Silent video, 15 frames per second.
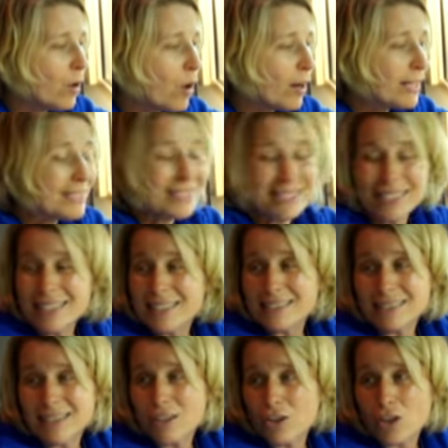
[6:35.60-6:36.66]
are
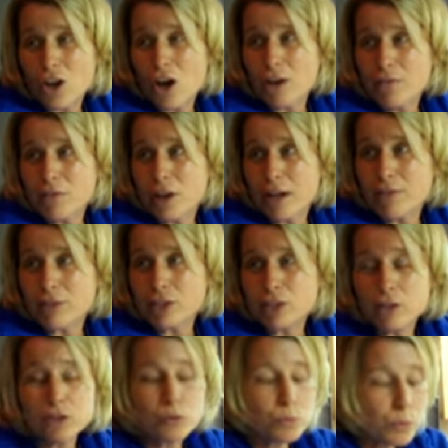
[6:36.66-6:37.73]
extinct and are gone forever,
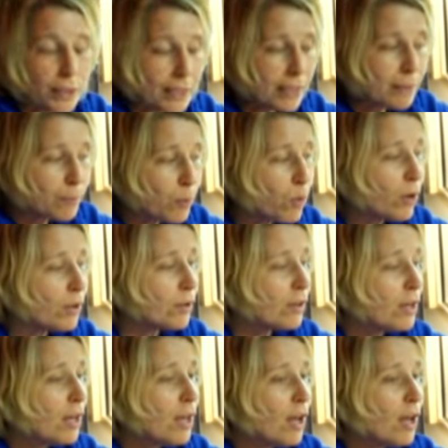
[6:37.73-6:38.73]
so it's really important